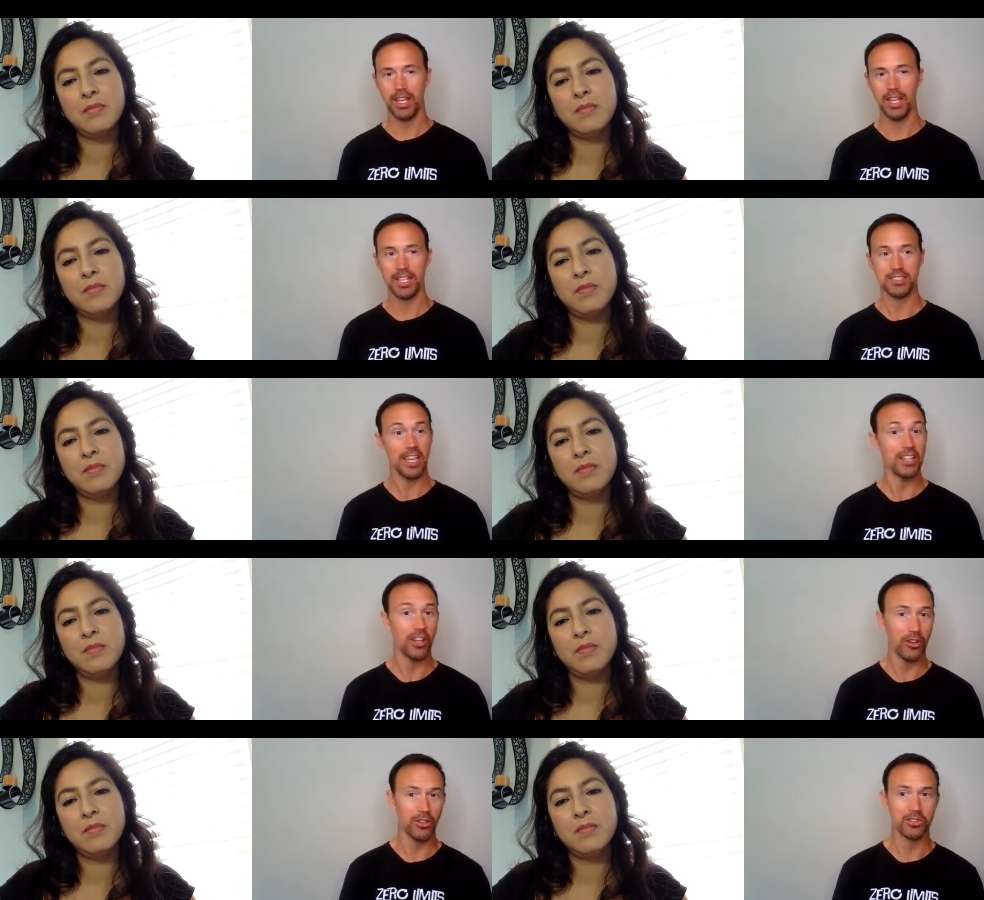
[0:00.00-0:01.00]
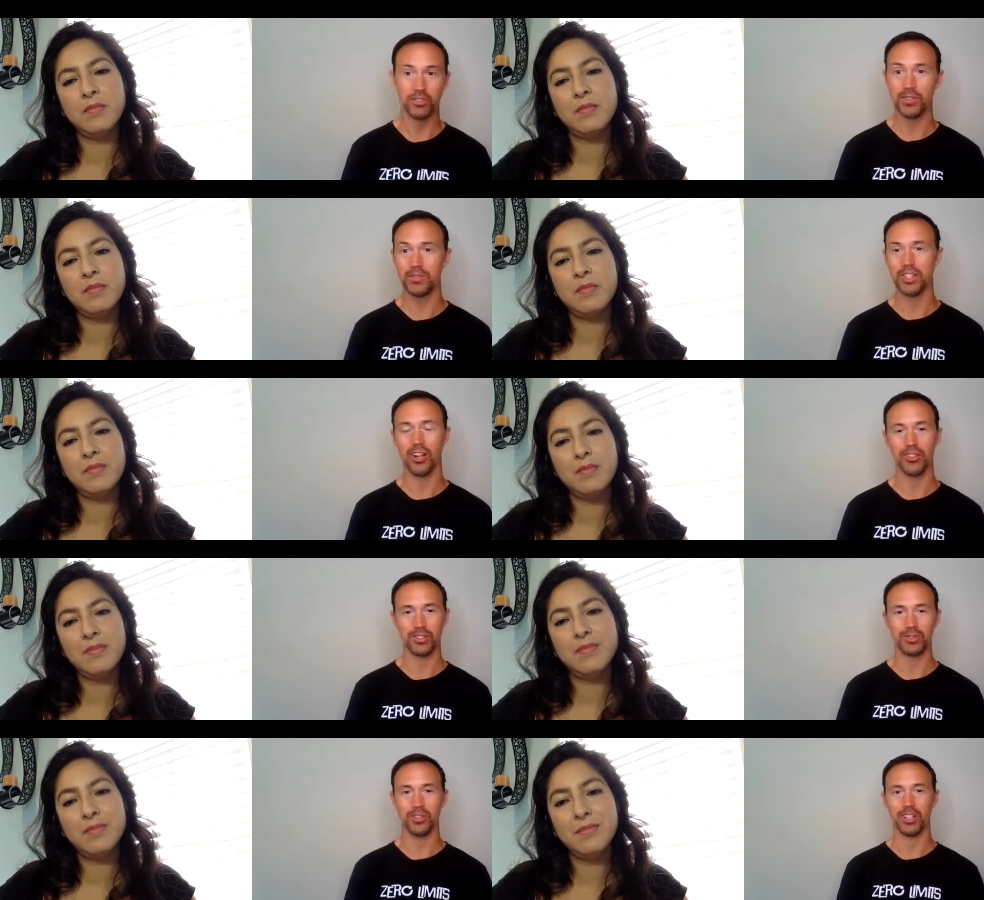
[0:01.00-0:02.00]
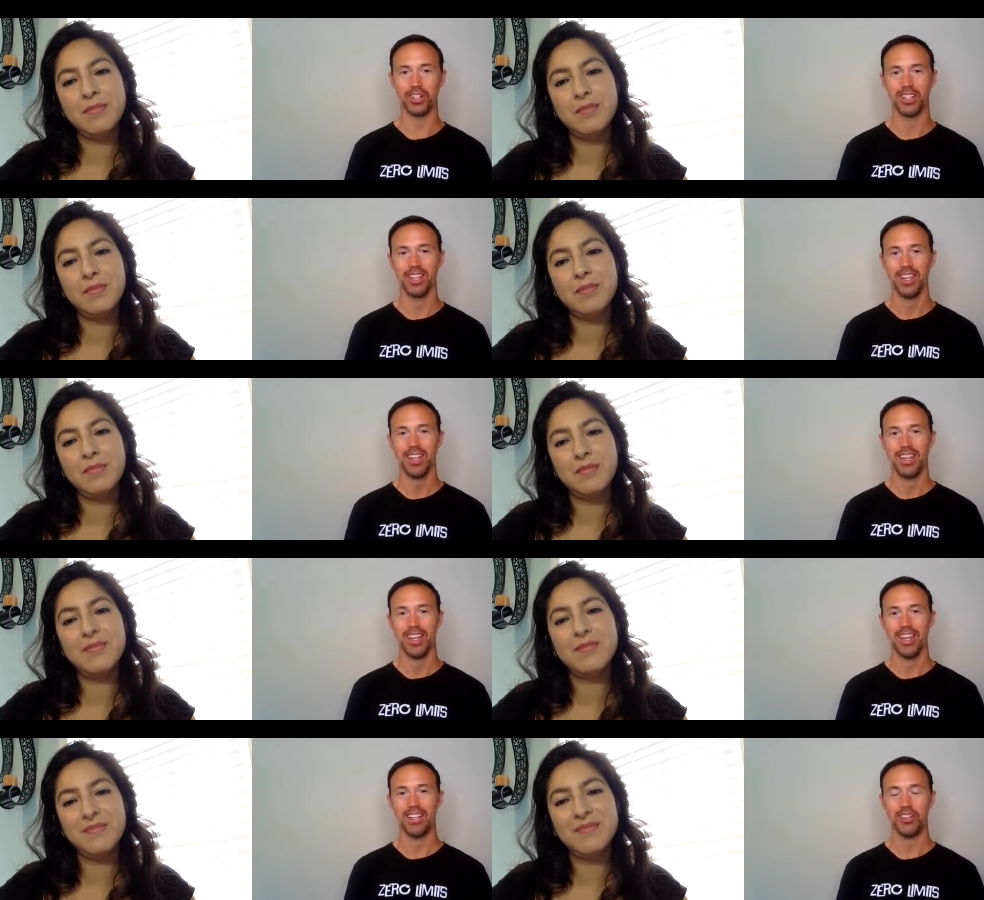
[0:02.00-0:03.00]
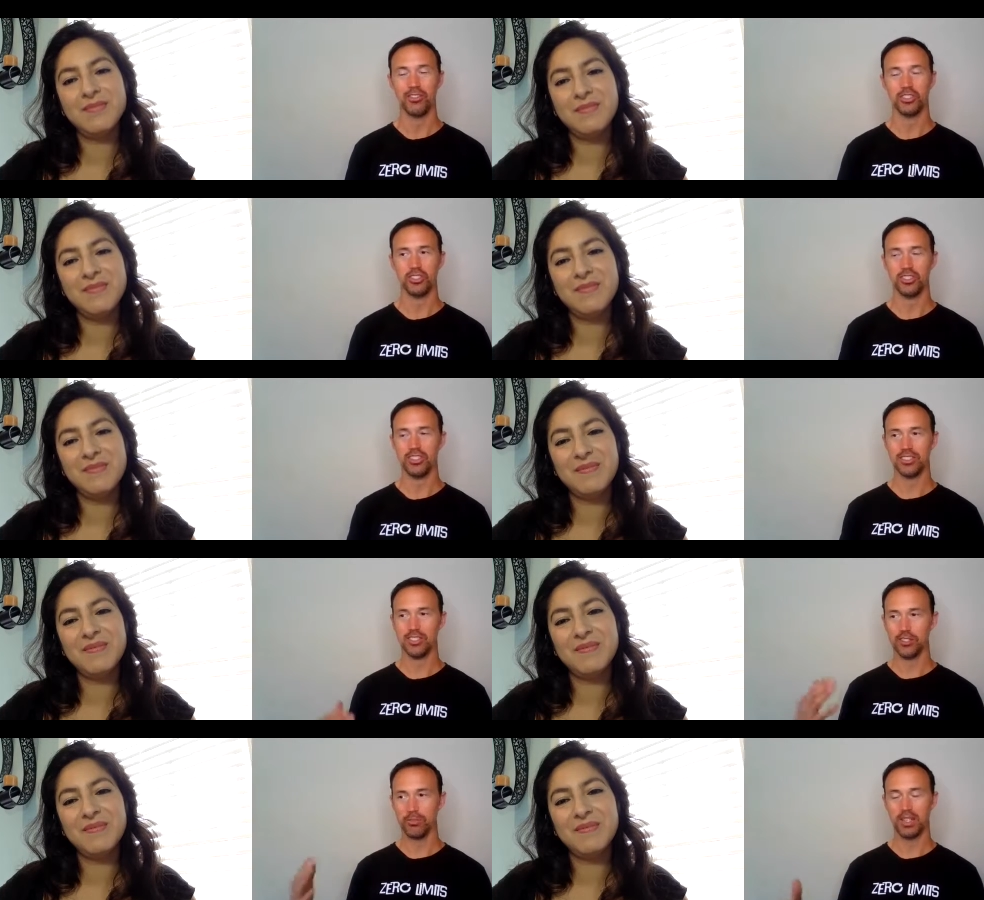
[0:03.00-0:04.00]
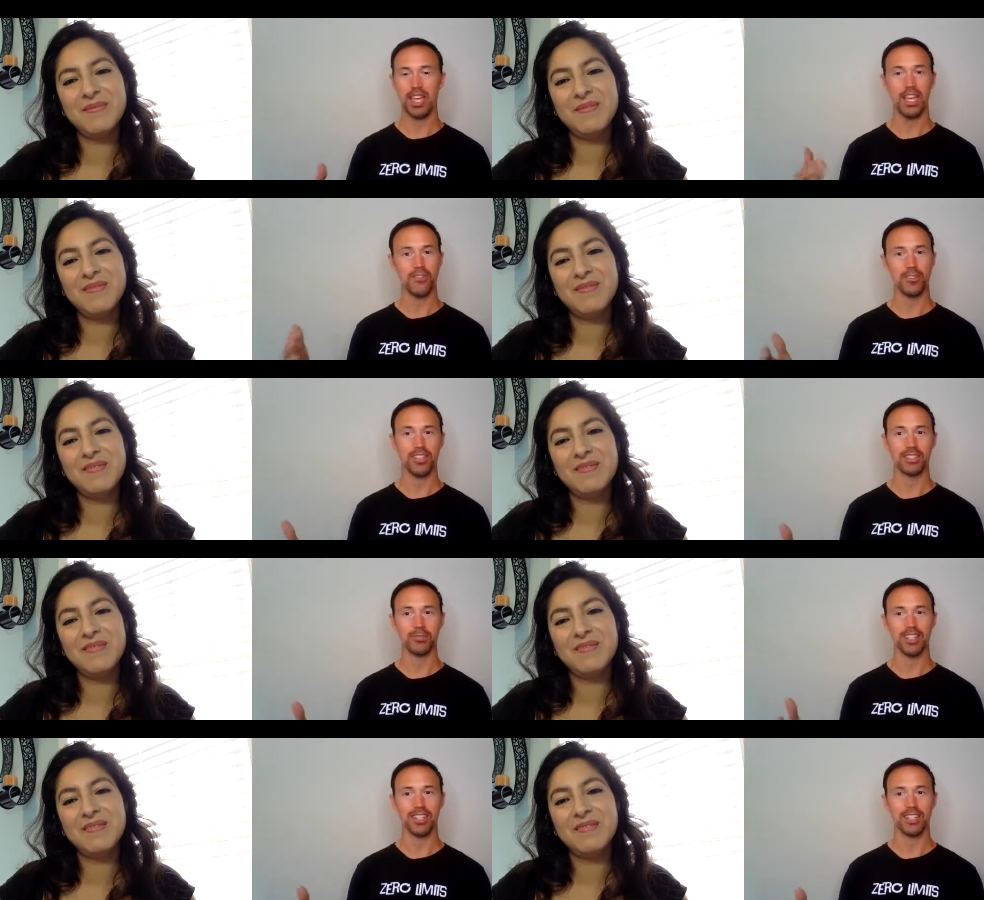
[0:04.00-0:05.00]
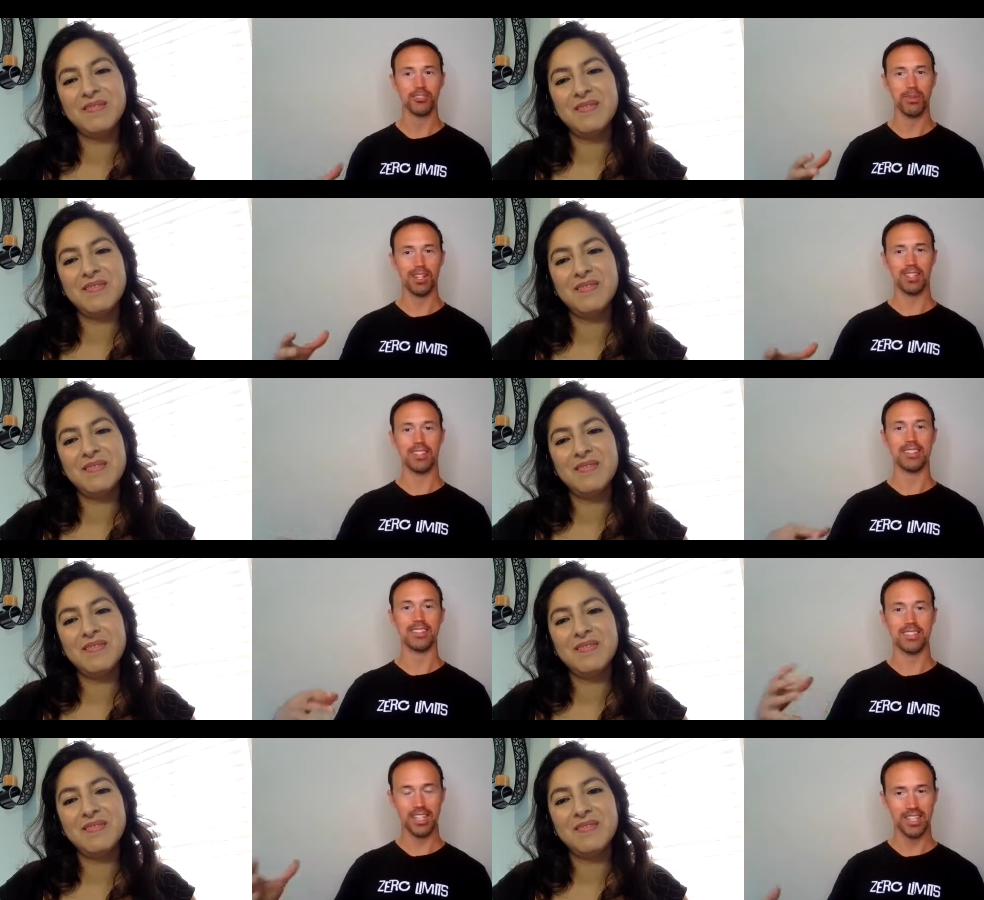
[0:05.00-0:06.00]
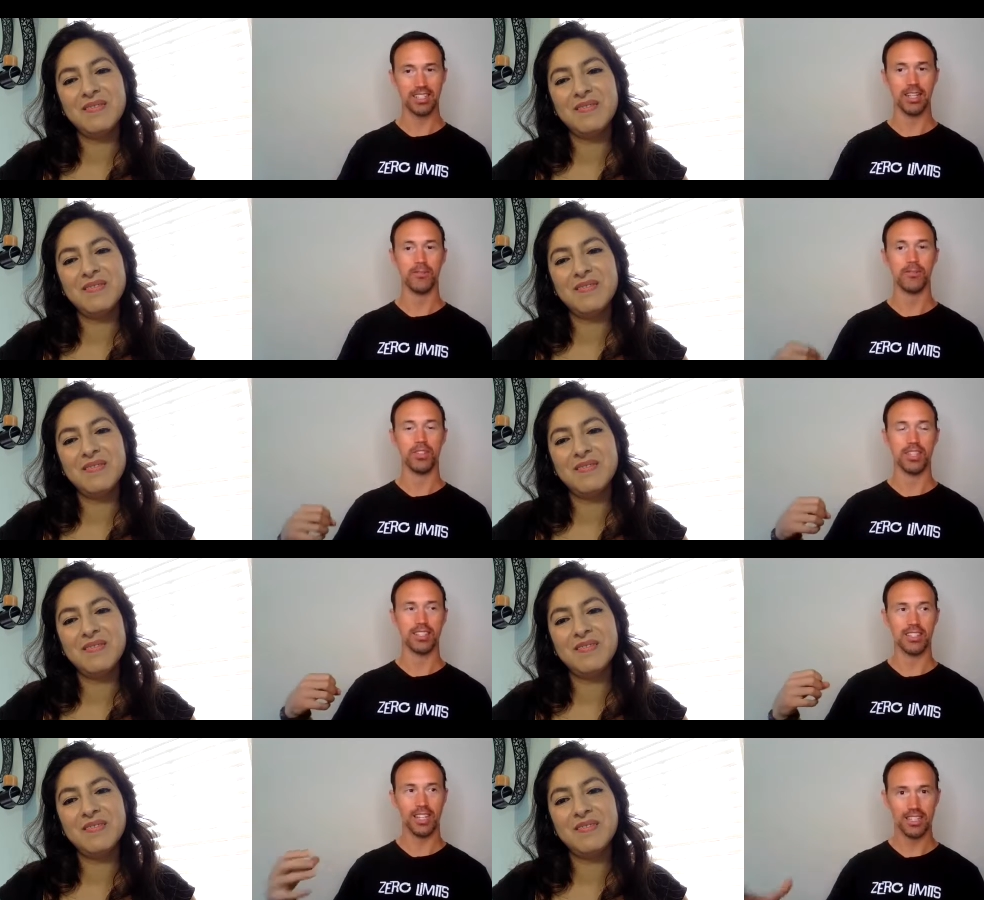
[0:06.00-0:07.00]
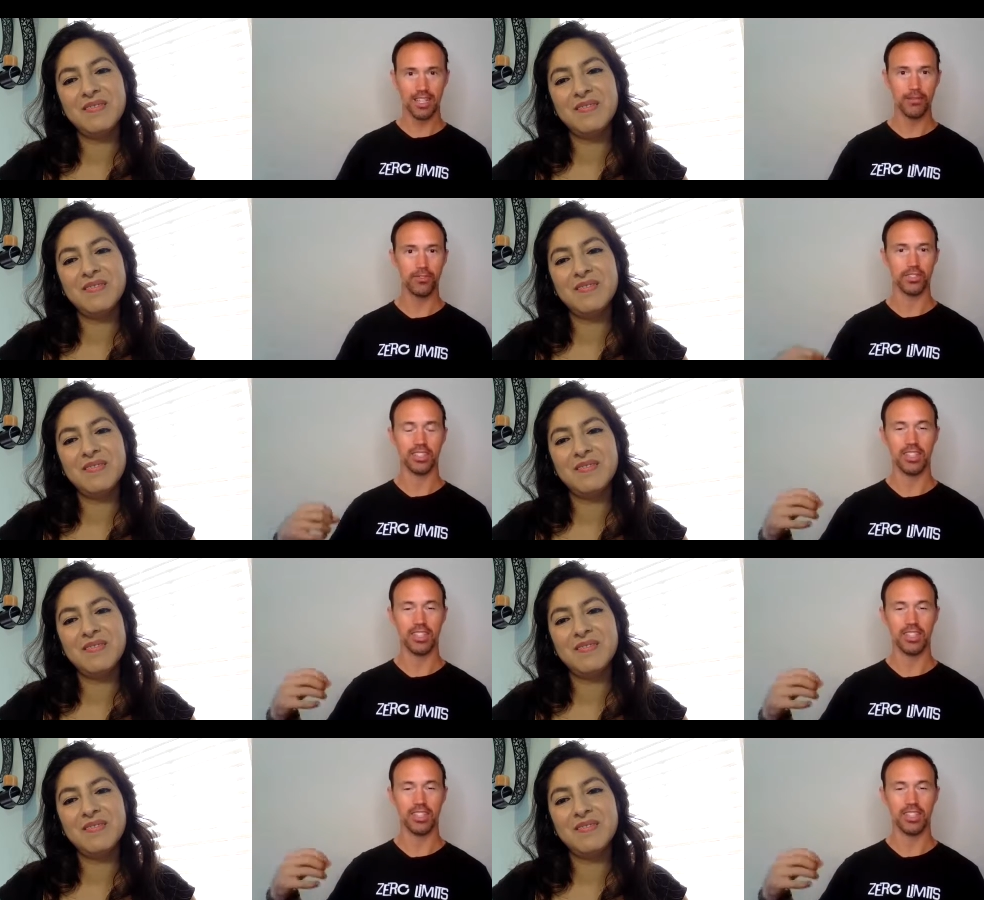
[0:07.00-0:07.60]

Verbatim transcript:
Speaker 1: paying $10 or $50 for it. You know, just these little behavior things. But again, it goes back to that delayed comfort.